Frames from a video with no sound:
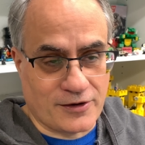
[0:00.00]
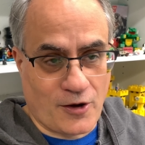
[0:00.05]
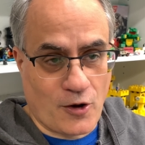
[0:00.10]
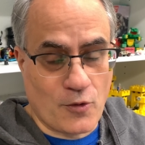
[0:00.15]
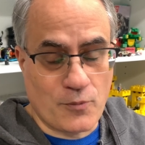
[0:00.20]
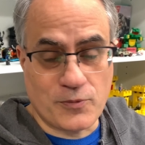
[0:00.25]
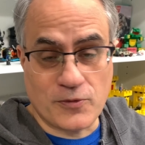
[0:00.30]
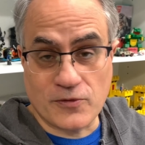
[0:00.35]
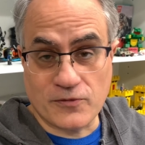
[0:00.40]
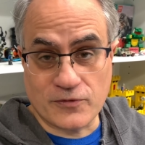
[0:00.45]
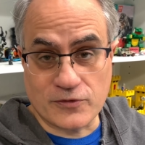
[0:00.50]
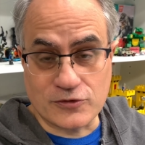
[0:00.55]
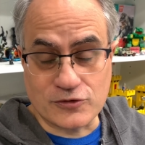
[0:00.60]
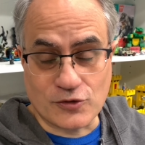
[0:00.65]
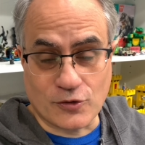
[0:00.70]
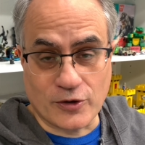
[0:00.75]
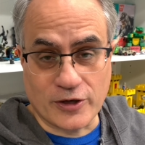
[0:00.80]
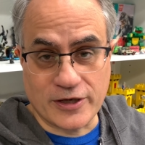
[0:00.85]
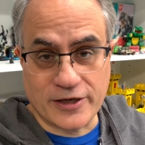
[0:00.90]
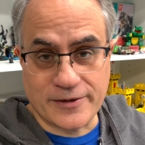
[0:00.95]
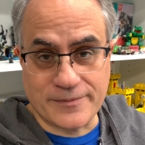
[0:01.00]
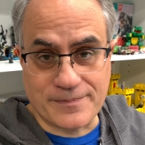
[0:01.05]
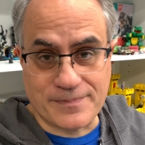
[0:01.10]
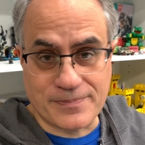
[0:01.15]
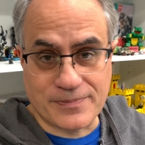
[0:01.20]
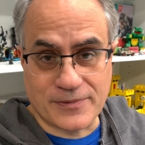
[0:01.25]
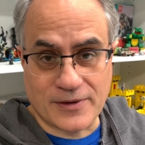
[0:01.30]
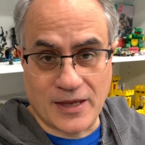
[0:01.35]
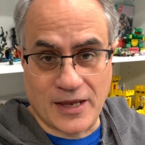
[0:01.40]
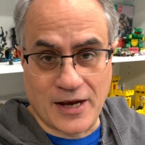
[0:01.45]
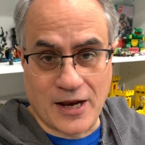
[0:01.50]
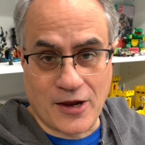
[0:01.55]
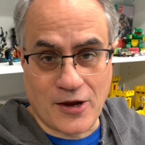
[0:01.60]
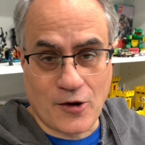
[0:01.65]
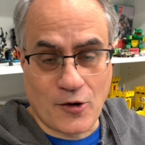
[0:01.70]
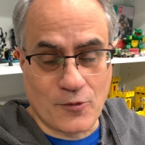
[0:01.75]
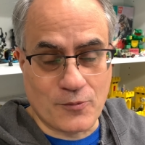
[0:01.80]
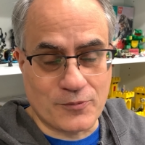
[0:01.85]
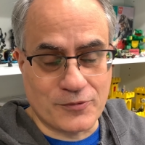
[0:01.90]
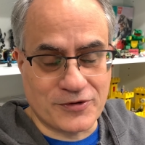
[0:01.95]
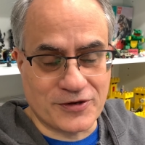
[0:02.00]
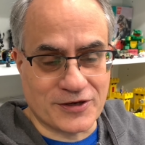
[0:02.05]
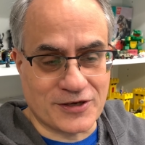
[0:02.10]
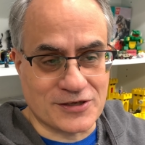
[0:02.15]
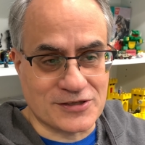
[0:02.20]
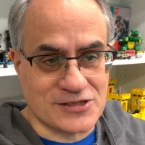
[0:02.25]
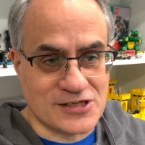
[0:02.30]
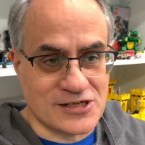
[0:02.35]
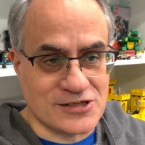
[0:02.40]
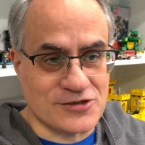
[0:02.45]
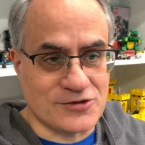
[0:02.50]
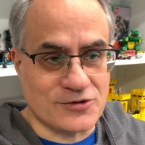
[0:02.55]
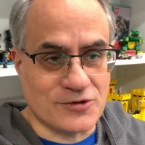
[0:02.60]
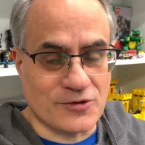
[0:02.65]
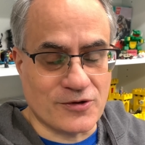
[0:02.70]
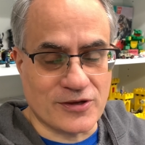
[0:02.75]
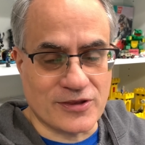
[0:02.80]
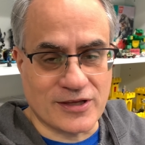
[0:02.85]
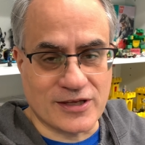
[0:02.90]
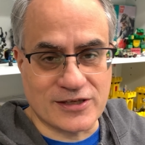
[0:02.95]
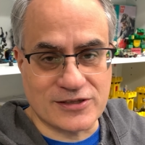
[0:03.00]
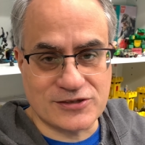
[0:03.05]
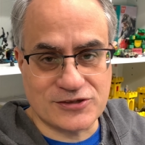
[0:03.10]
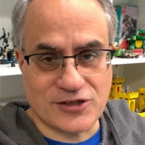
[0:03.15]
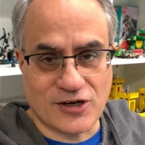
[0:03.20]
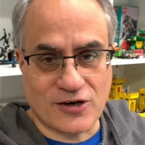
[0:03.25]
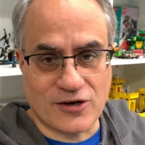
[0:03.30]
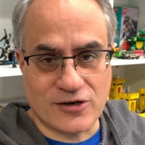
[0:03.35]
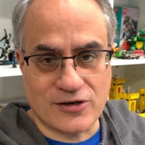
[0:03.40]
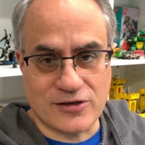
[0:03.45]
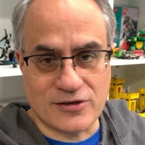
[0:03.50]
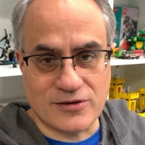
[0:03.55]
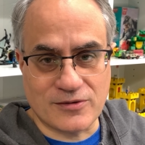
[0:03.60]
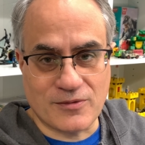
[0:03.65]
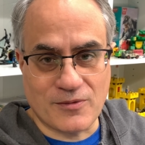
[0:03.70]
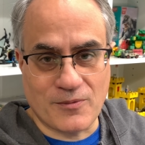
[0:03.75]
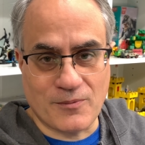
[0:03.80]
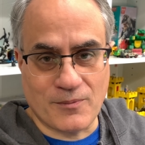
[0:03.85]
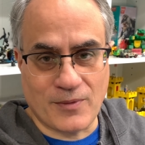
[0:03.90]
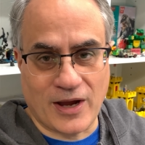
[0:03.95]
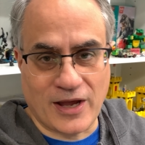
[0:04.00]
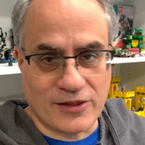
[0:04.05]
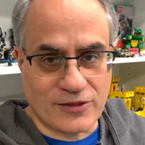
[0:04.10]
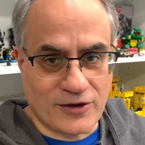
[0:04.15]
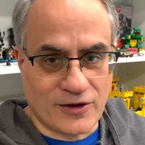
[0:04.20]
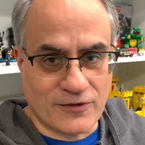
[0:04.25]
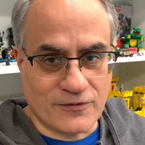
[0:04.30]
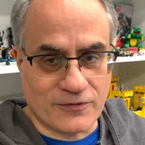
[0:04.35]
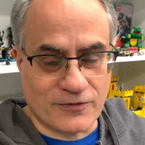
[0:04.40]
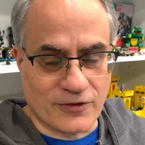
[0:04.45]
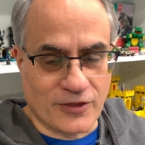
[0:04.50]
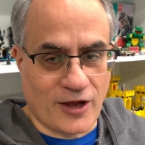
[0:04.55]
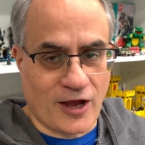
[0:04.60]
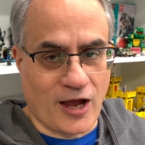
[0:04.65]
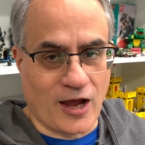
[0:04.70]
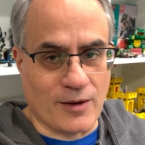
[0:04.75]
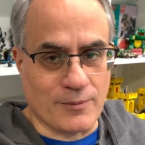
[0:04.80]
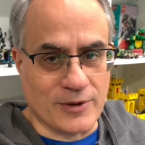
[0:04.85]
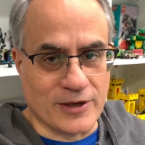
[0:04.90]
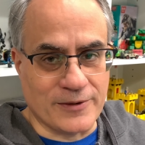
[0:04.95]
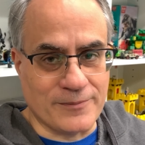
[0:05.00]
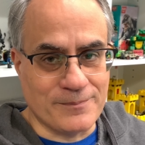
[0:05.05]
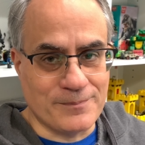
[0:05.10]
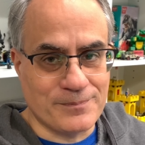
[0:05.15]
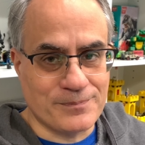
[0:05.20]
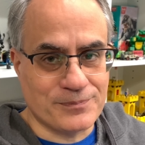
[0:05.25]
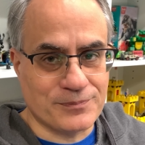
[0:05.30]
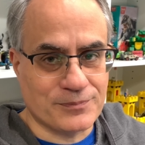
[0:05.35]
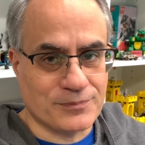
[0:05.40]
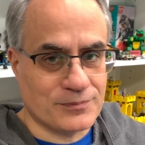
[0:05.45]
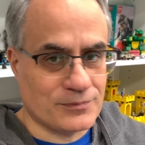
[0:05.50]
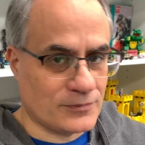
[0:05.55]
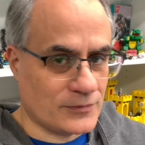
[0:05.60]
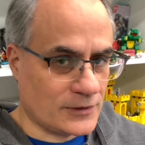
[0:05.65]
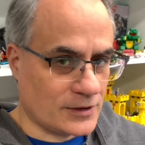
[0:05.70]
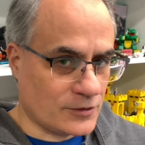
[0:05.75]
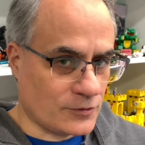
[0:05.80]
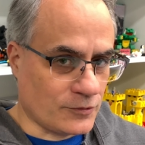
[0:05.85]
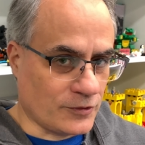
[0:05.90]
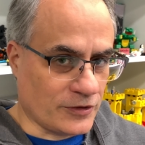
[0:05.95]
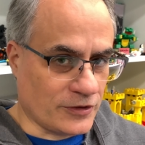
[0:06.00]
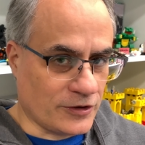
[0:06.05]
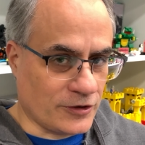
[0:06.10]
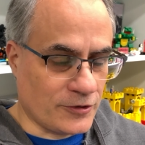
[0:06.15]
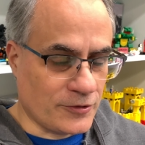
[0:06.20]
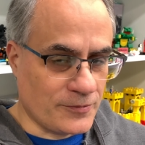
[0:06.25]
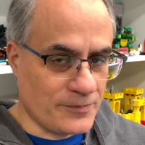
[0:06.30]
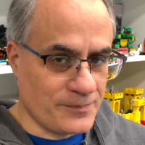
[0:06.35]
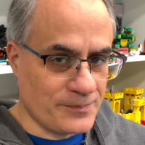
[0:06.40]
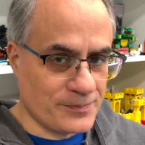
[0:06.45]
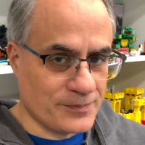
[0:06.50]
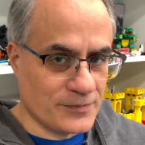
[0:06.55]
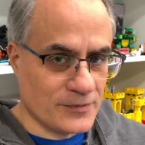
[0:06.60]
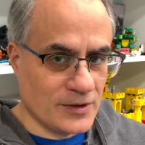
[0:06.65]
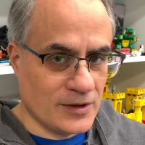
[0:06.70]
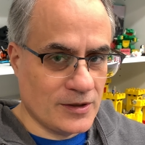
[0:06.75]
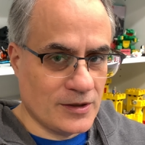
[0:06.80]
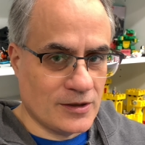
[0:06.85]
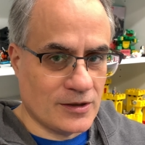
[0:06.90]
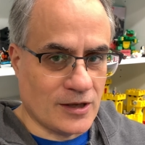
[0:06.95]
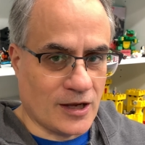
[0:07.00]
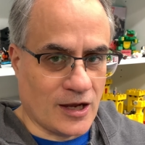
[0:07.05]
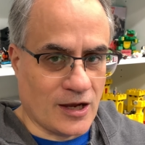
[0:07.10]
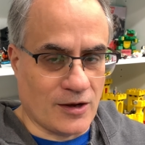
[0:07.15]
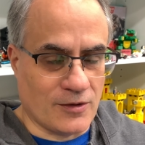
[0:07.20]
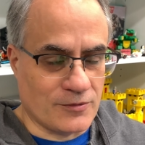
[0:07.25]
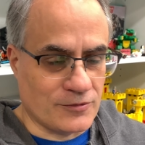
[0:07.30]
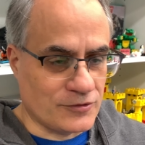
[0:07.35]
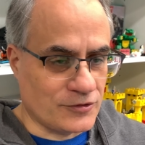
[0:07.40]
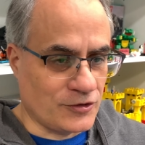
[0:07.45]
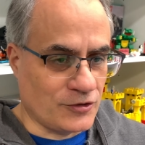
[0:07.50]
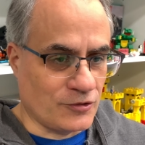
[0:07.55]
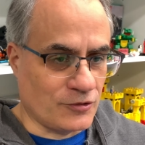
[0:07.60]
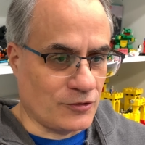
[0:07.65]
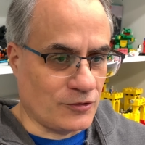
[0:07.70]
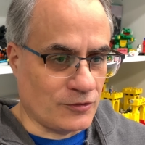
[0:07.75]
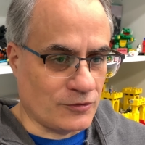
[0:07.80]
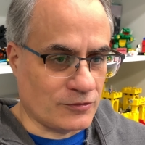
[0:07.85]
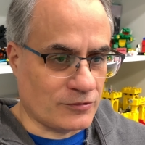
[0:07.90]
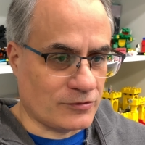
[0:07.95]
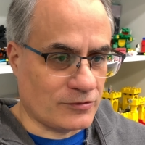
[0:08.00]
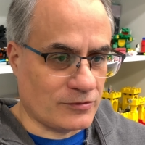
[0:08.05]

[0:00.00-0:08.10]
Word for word: hope you've enjoyed it. And I hope to continue doing this, sharing my love for the hobby with you. Uh, you'll